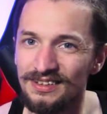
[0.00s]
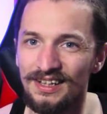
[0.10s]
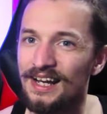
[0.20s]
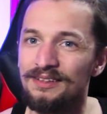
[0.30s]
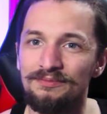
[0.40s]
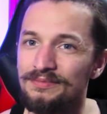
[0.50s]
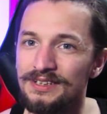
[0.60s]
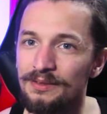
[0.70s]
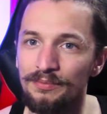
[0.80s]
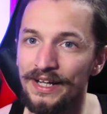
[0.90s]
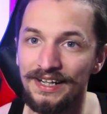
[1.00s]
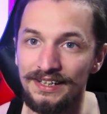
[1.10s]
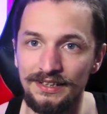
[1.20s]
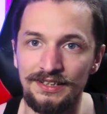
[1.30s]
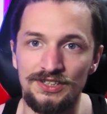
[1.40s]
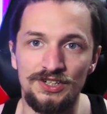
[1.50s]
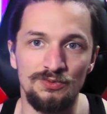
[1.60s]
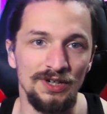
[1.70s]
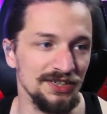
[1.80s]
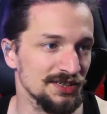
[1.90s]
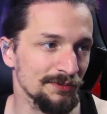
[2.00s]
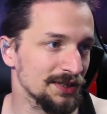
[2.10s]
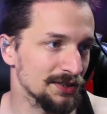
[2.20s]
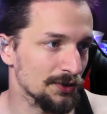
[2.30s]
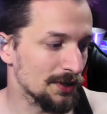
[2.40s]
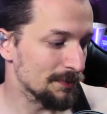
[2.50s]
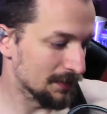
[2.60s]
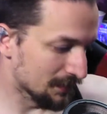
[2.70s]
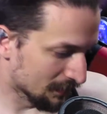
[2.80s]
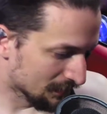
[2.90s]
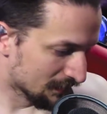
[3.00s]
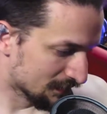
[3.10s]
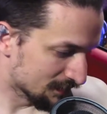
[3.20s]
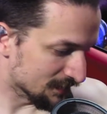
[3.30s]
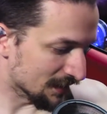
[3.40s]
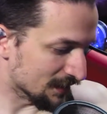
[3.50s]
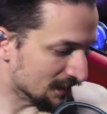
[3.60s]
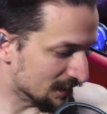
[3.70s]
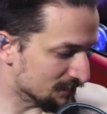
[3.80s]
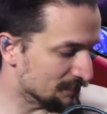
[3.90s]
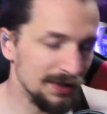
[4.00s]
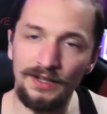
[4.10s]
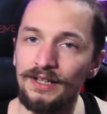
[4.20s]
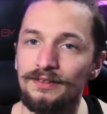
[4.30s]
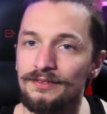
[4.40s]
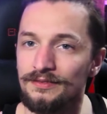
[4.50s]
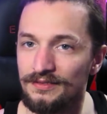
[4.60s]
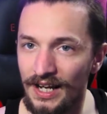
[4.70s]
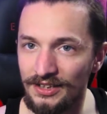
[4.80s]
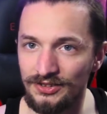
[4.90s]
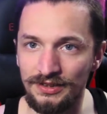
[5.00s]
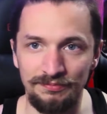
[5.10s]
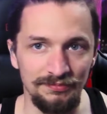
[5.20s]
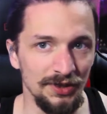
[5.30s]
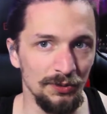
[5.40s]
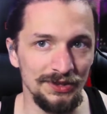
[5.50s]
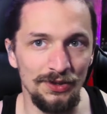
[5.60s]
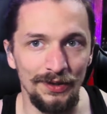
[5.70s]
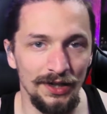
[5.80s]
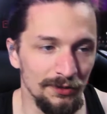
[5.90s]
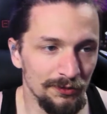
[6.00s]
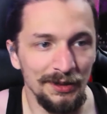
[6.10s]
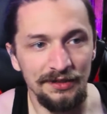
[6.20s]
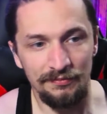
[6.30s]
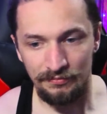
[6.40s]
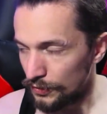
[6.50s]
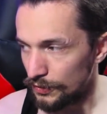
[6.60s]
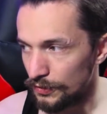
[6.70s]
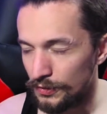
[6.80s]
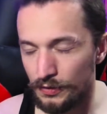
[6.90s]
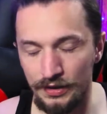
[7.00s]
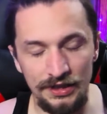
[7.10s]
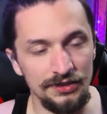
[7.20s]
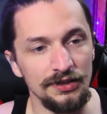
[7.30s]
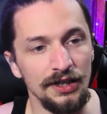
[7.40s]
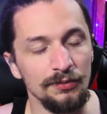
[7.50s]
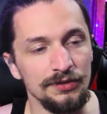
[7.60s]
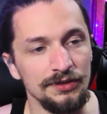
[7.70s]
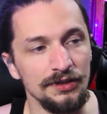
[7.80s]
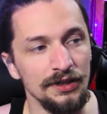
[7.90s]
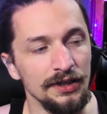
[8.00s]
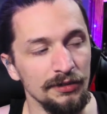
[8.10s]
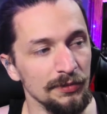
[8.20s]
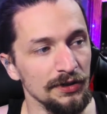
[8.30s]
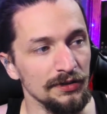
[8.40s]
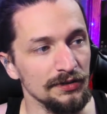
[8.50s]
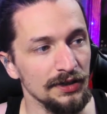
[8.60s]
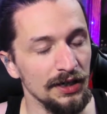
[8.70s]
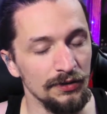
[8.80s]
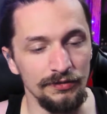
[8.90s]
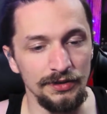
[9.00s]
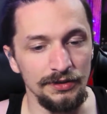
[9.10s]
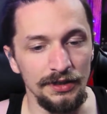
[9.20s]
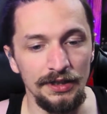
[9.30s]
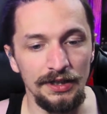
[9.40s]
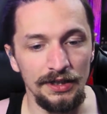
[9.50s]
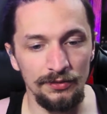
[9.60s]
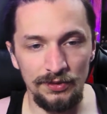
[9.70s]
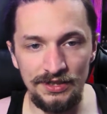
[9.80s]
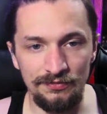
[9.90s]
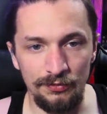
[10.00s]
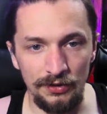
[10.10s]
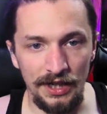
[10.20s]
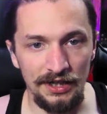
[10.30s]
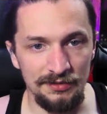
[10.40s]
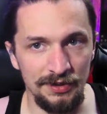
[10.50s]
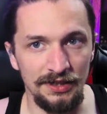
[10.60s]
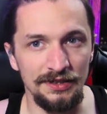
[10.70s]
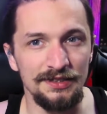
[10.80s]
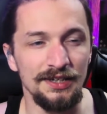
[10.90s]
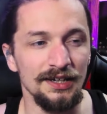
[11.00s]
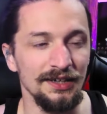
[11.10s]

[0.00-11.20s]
I didn't plan any of this. I just wanted something to go up so that you guys would be like, actually know what's going on with me. Yesterday was a nightmare, however. And the reason for that is because...